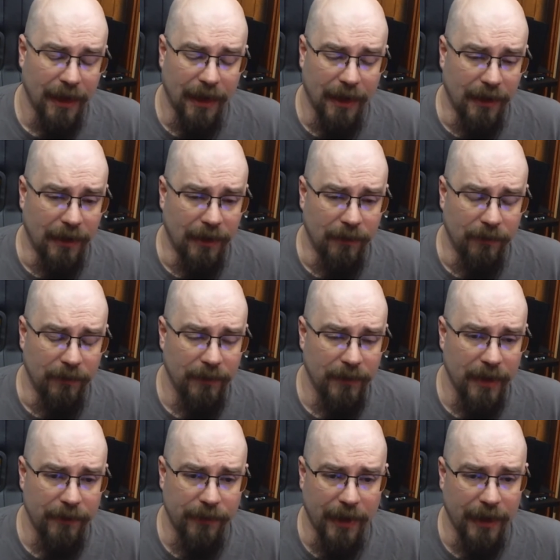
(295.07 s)
Um,
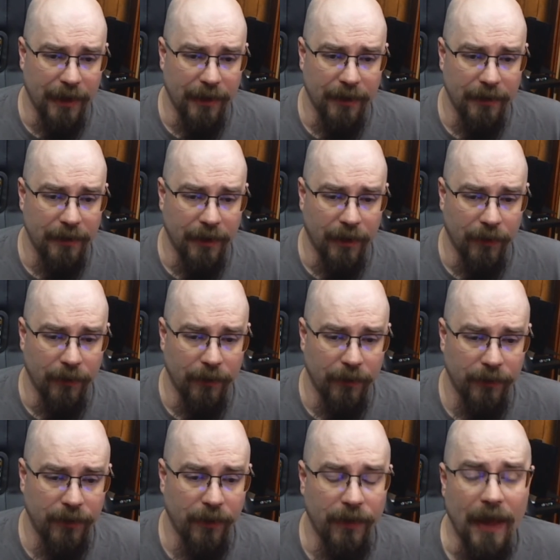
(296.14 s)
if I, you know,
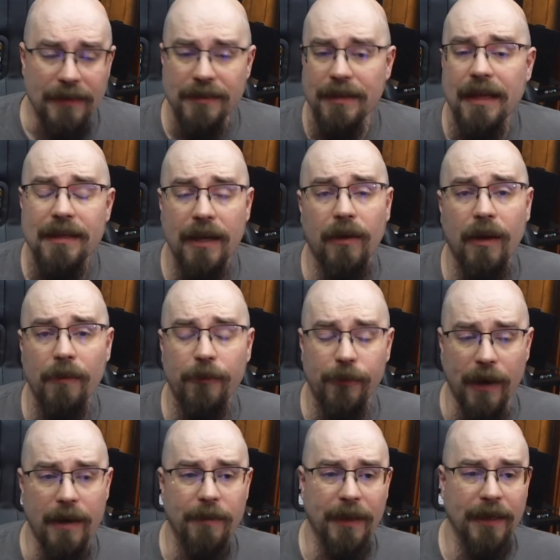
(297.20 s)
so that's that's how I'm
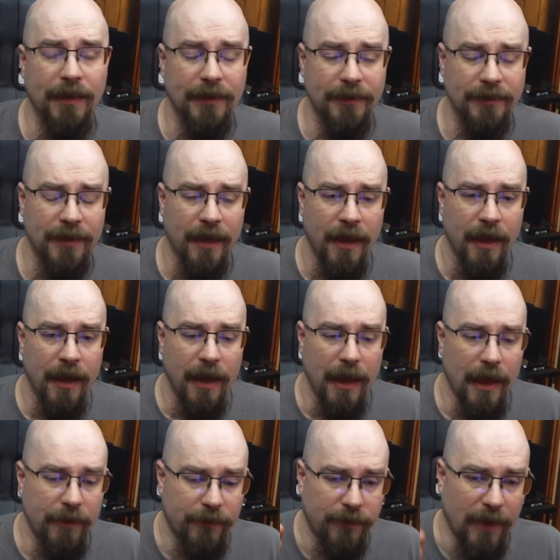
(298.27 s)
framing it is
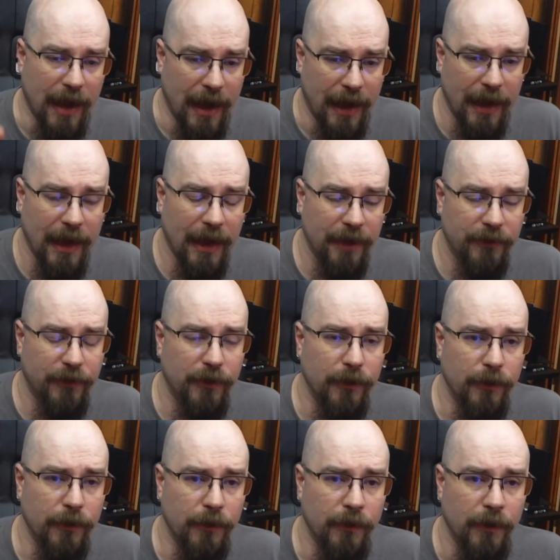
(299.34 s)
if I had
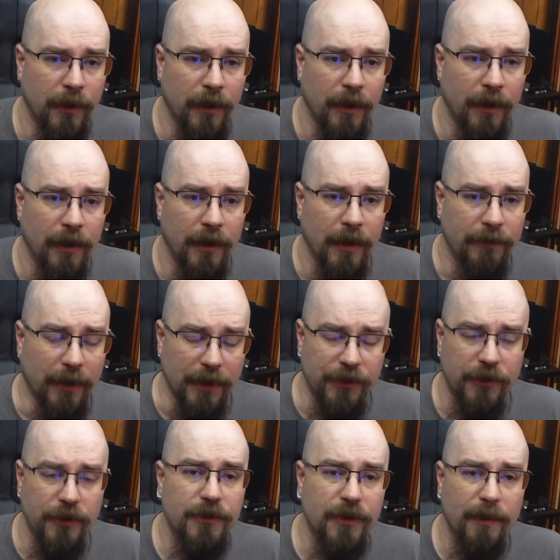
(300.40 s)
to, if I
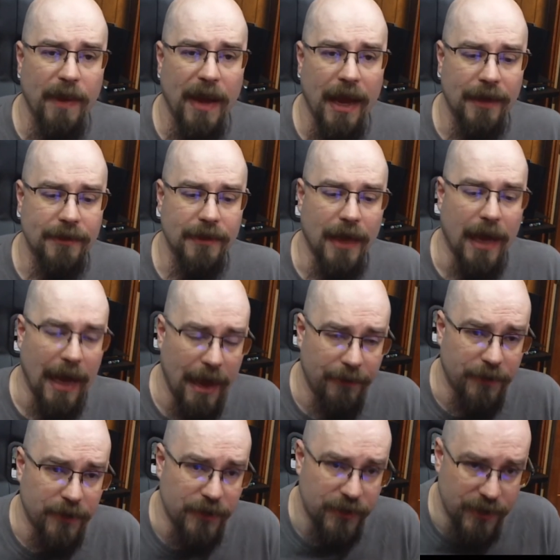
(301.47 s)
choose the past, I have
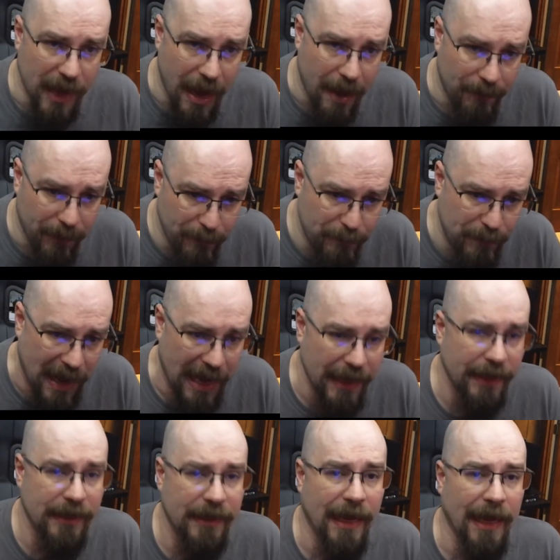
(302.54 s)
to stop
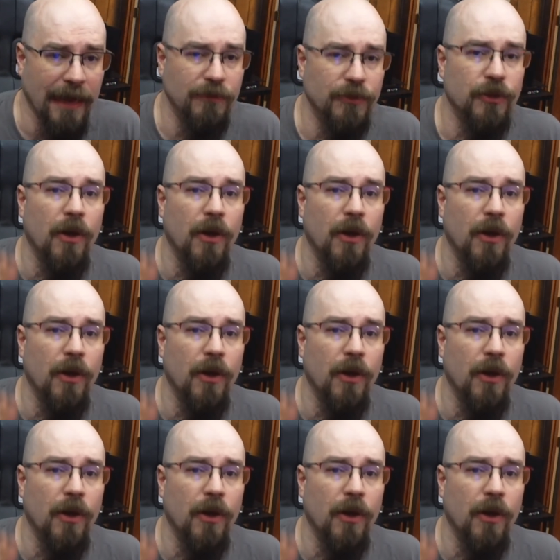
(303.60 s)
buying games